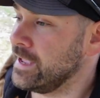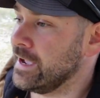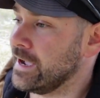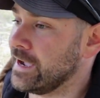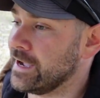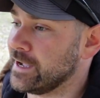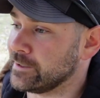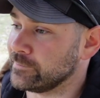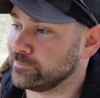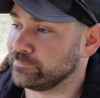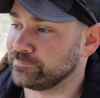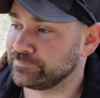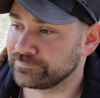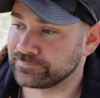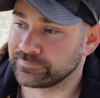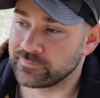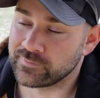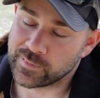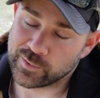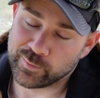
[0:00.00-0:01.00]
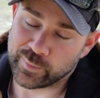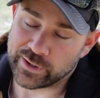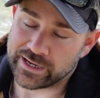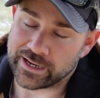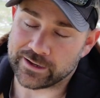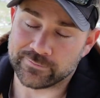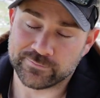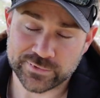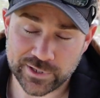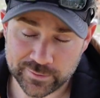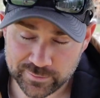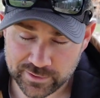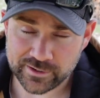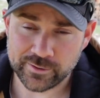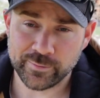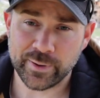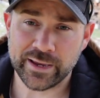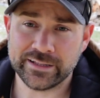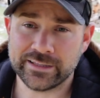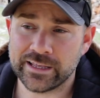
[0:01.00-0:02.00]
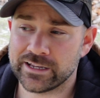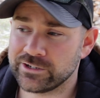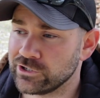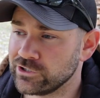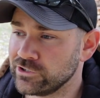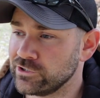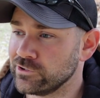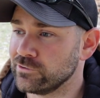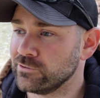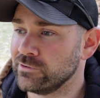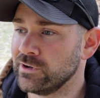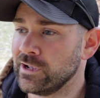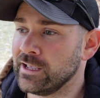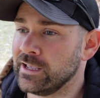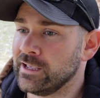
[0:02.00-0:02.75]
But yeah, something to pay attention to.